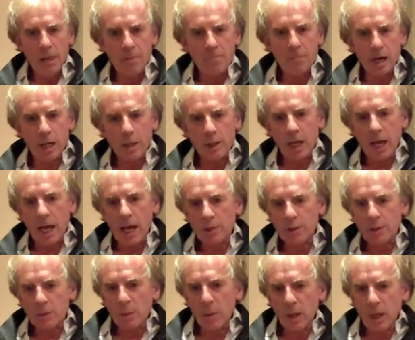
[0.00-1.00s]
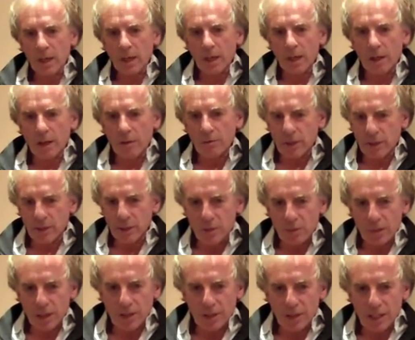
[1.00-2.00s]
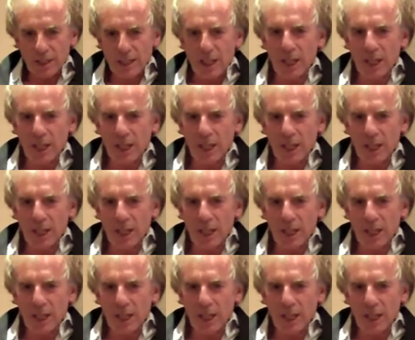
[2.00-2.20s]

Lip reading: But as and when a vintage runs out,